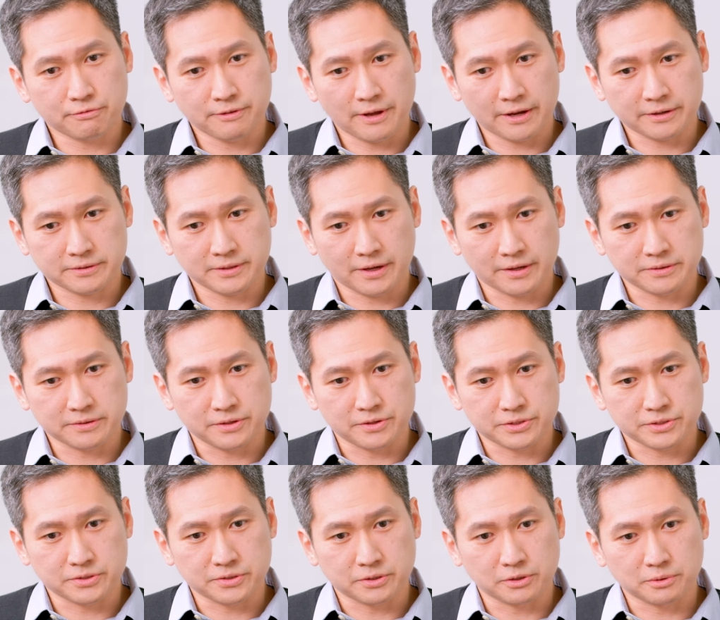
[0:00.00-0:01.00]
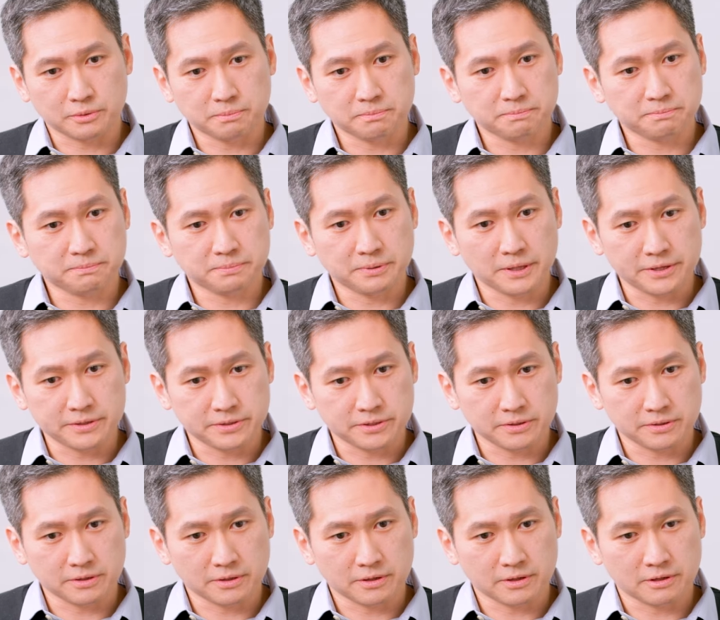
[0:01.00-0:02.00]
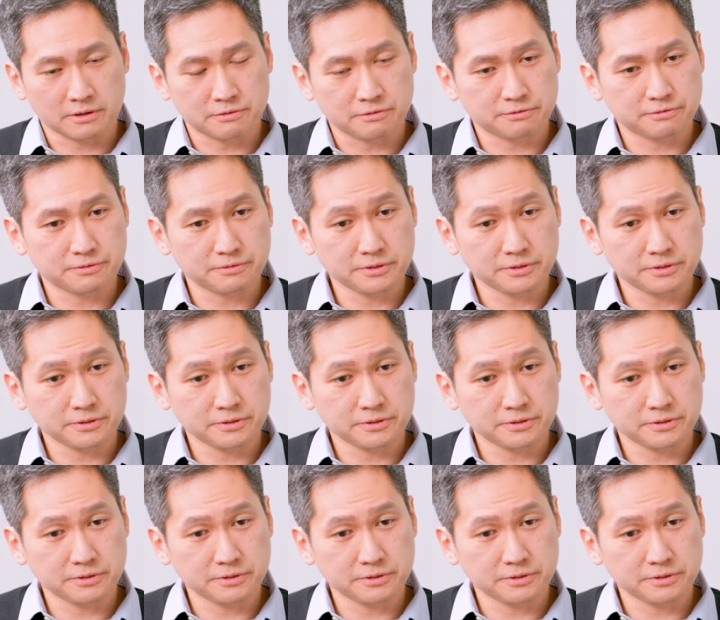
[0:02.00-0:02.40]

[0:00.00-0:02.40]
fact that there's still plenty of,